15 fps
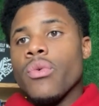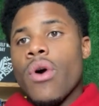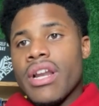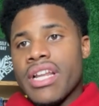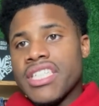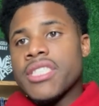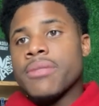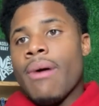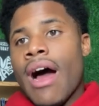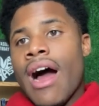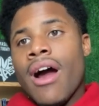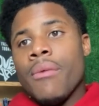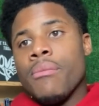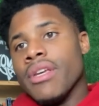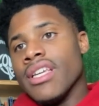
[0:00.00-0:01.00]
what
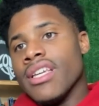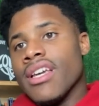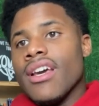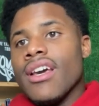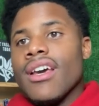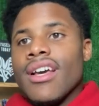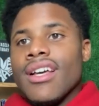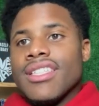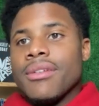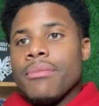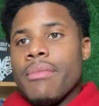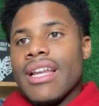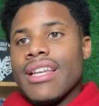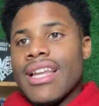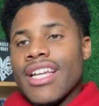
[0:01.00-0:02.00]
inspired me to
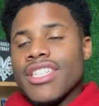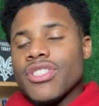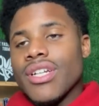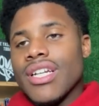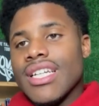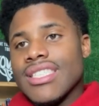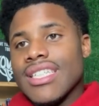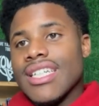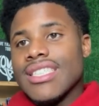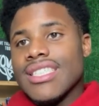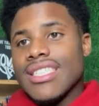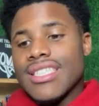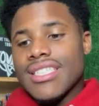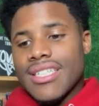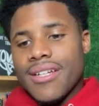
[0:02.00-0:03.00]
make that
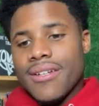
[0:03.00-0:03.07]
transition.